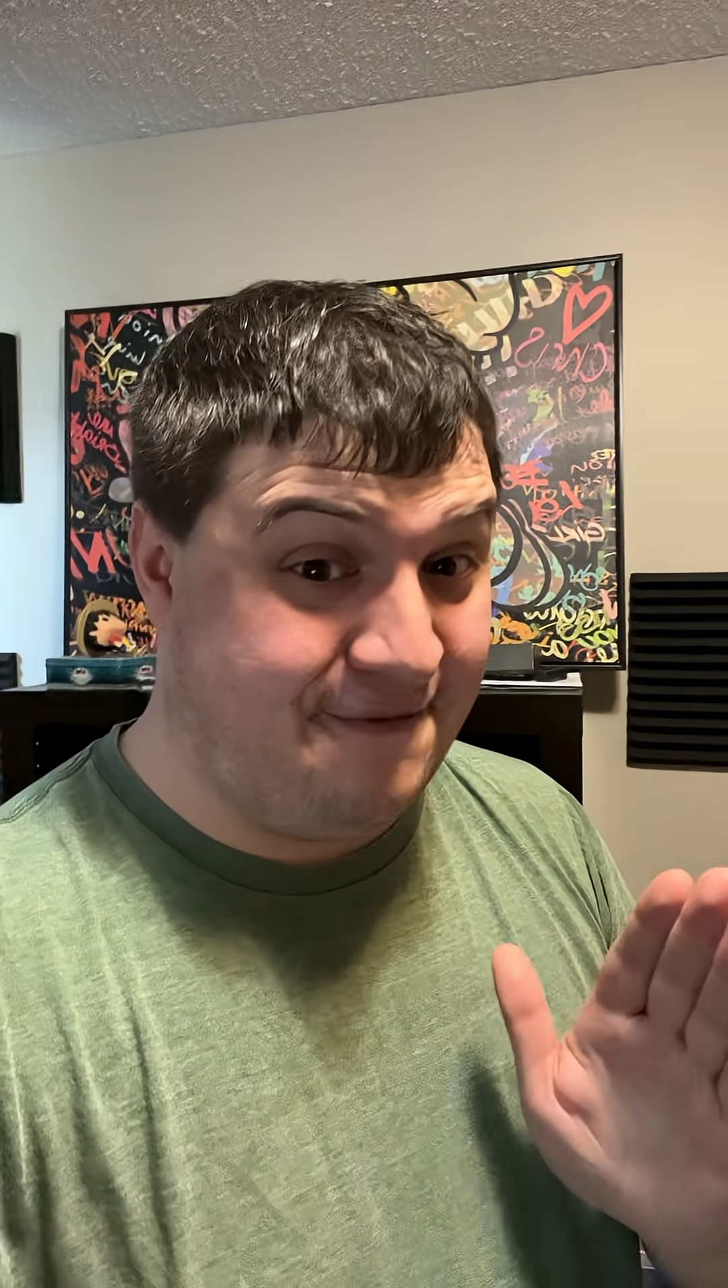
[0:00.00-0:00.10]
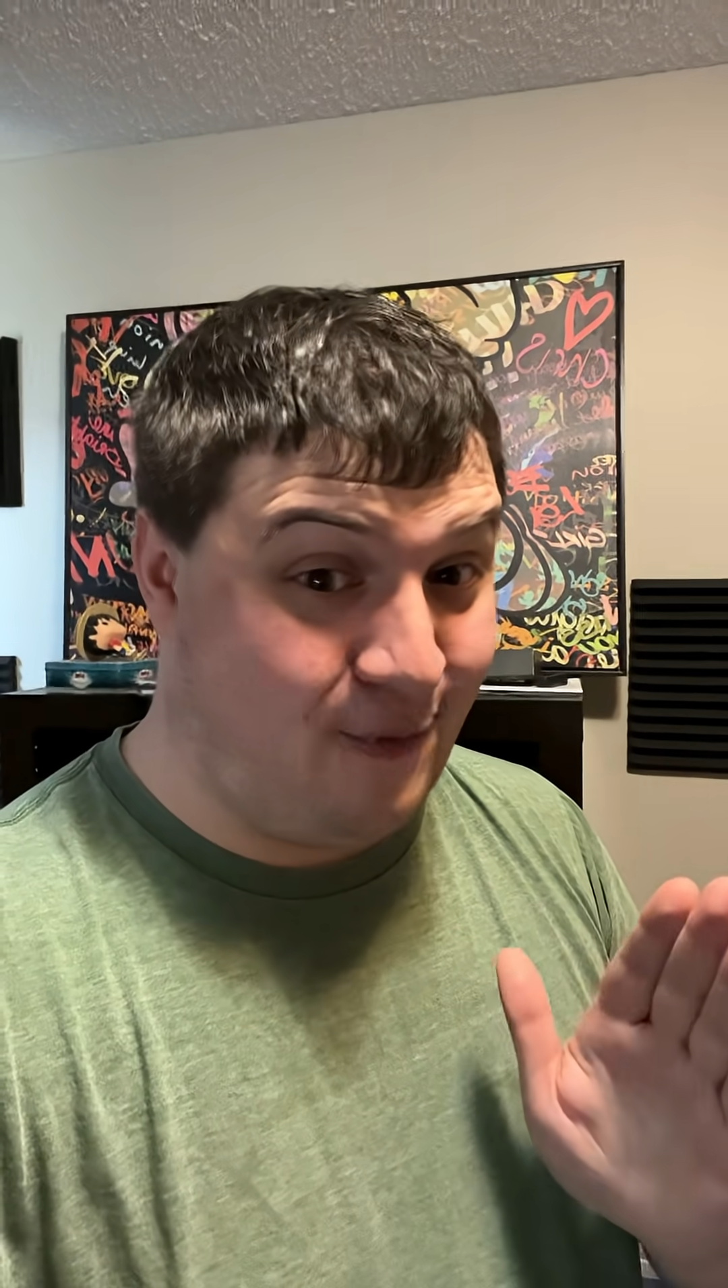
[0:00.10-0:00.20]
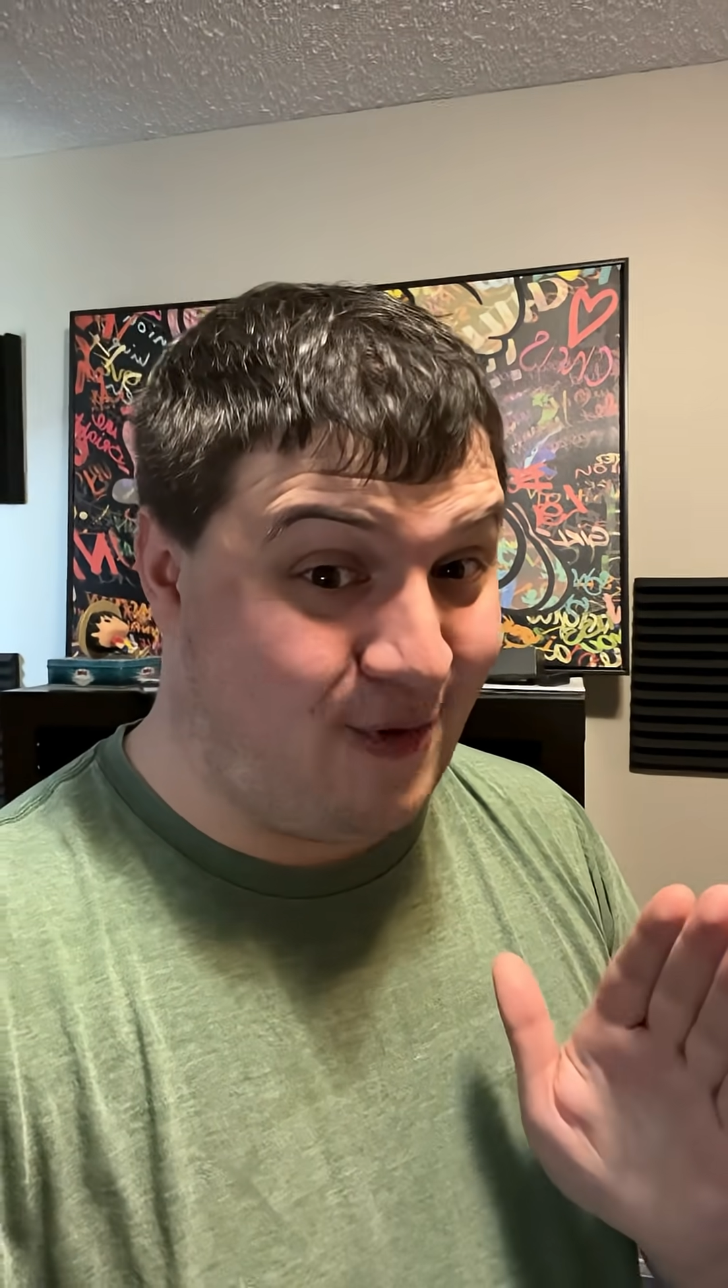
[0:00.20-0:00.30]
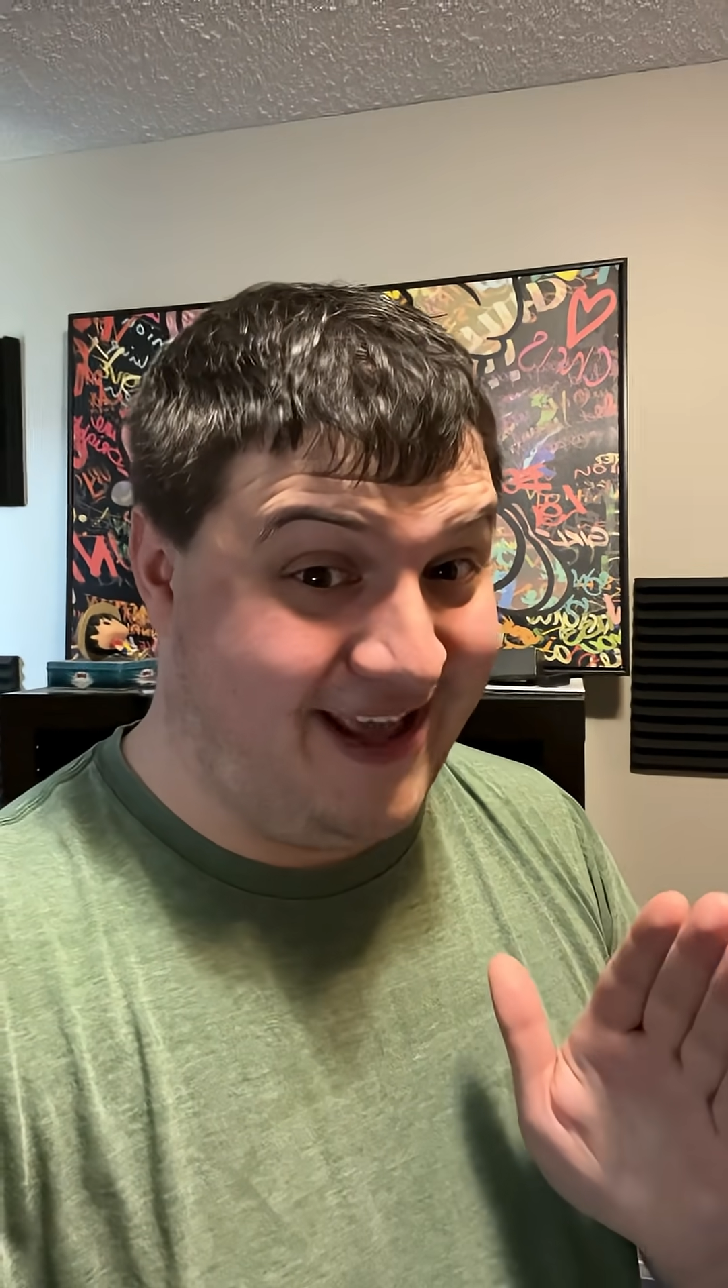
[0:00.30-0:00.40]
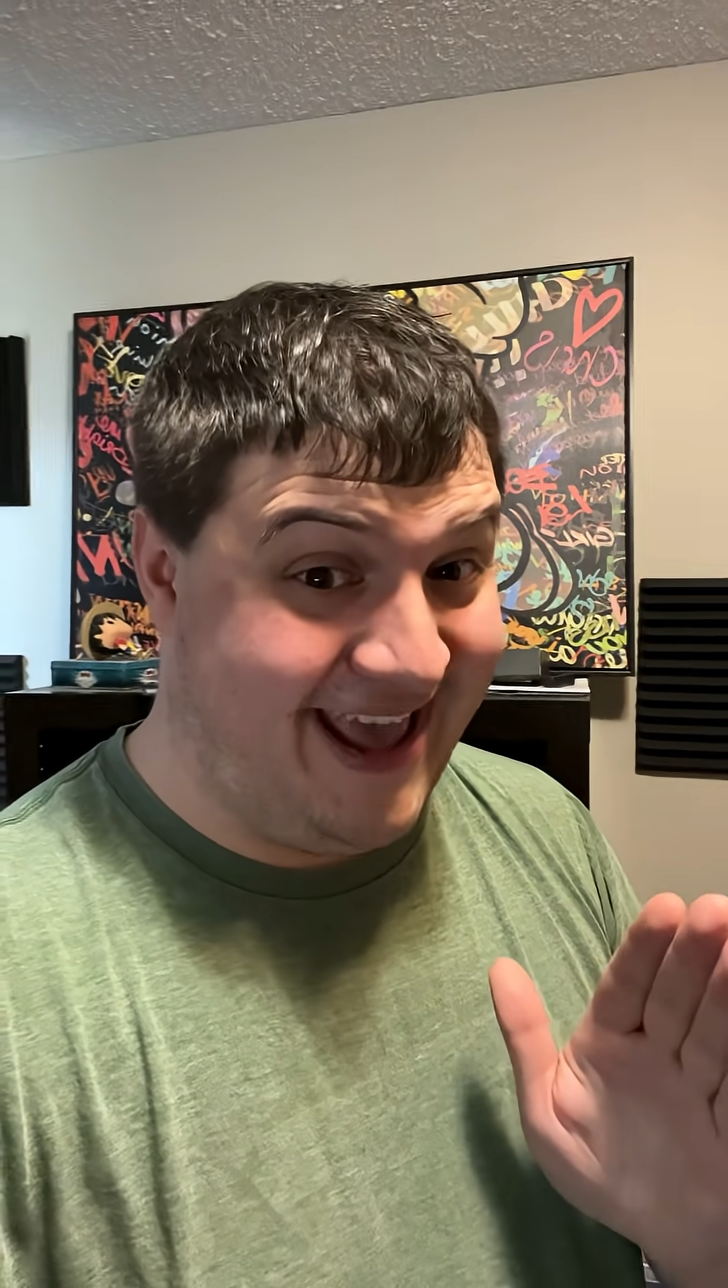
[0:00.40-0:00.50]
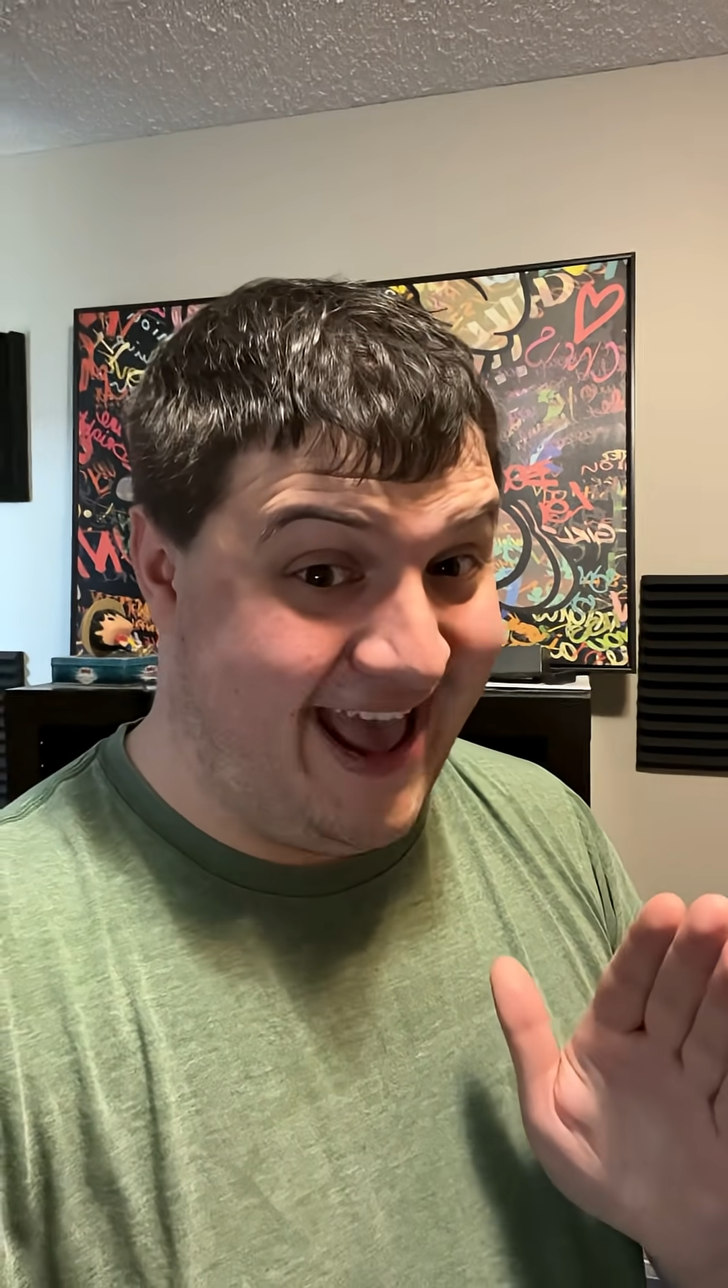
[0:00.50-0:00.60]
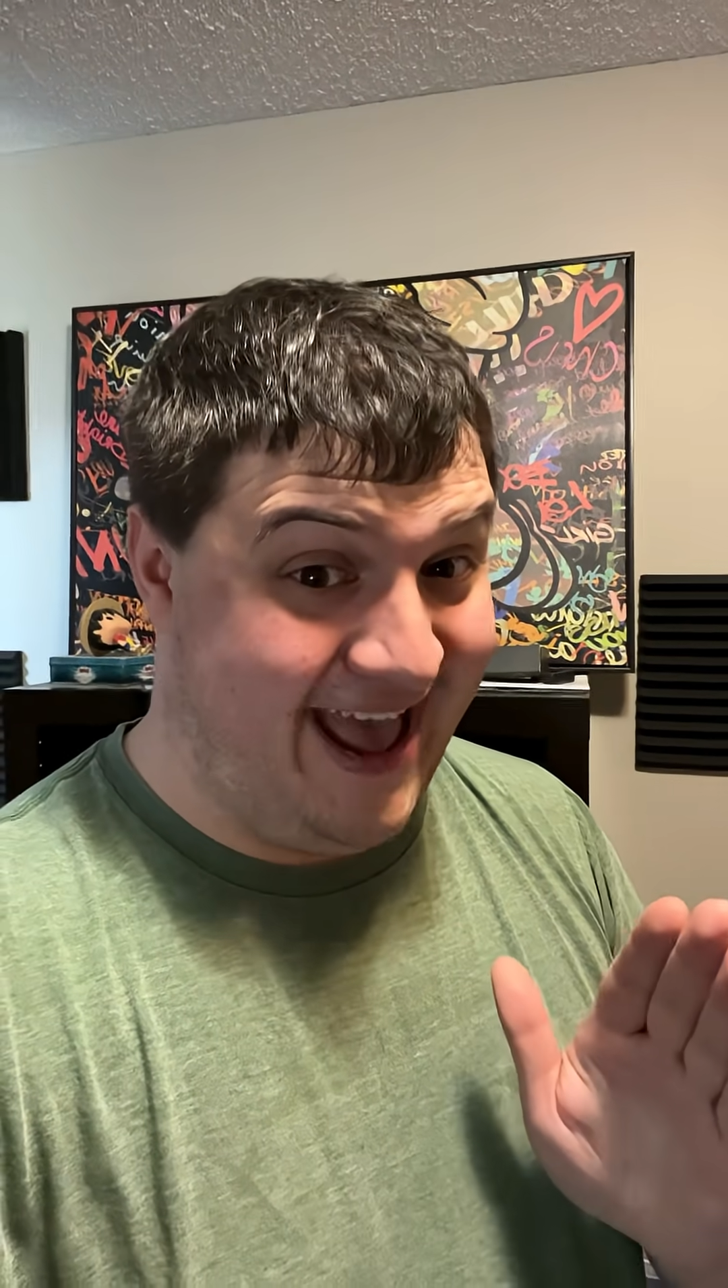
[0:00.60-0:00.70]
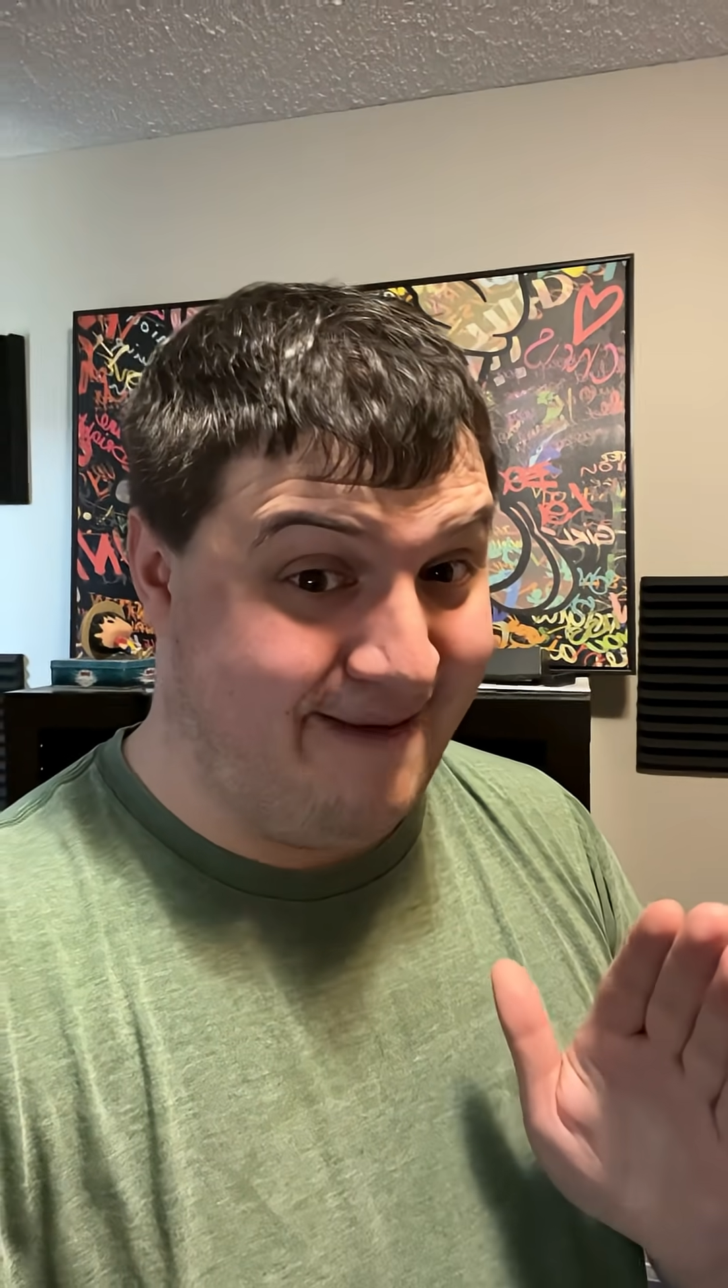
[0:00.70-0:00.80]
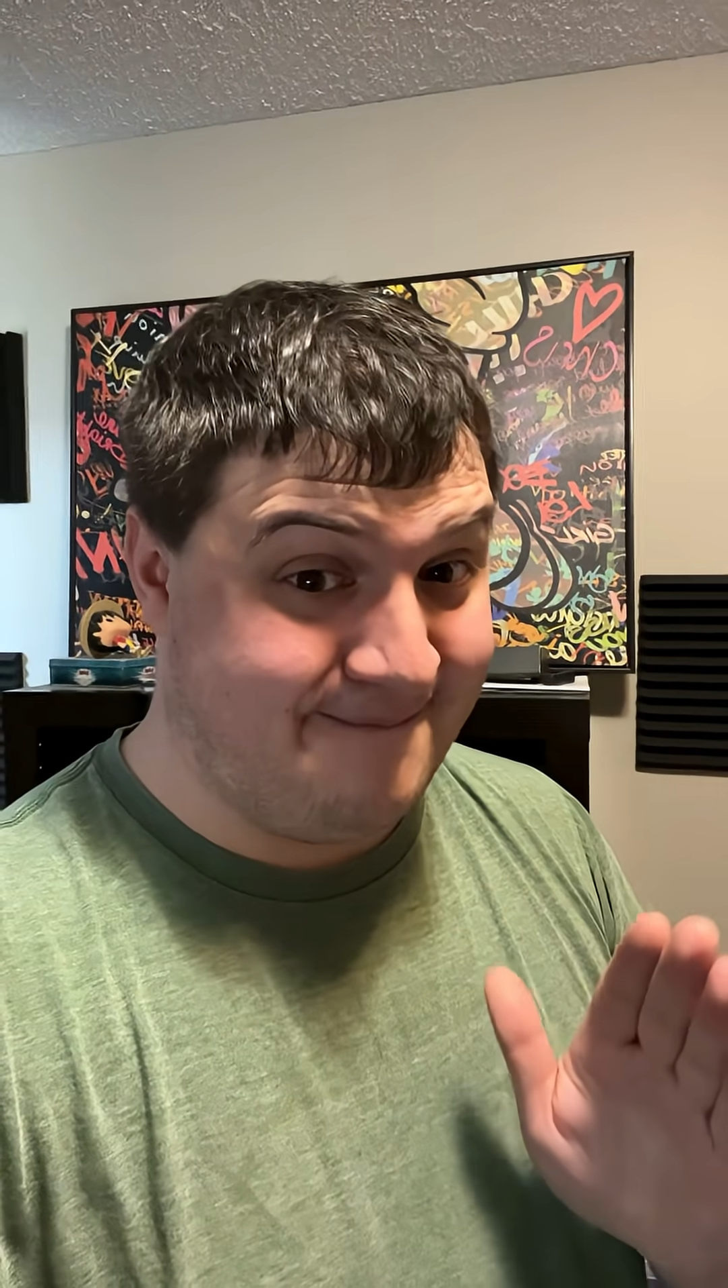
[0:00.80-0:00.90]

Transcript: 40k.